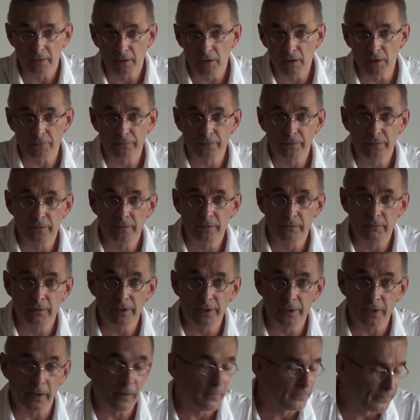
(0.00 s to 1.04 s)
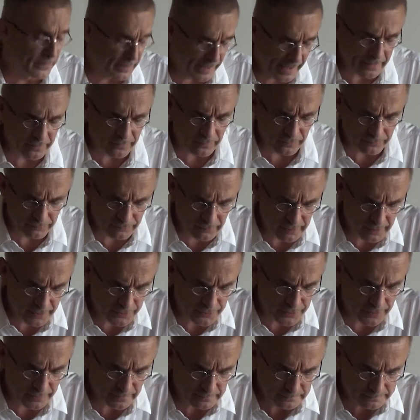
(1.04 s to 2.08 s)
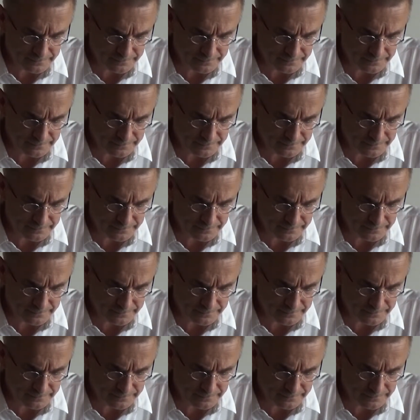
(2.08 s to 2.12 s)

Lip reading: of the end of religion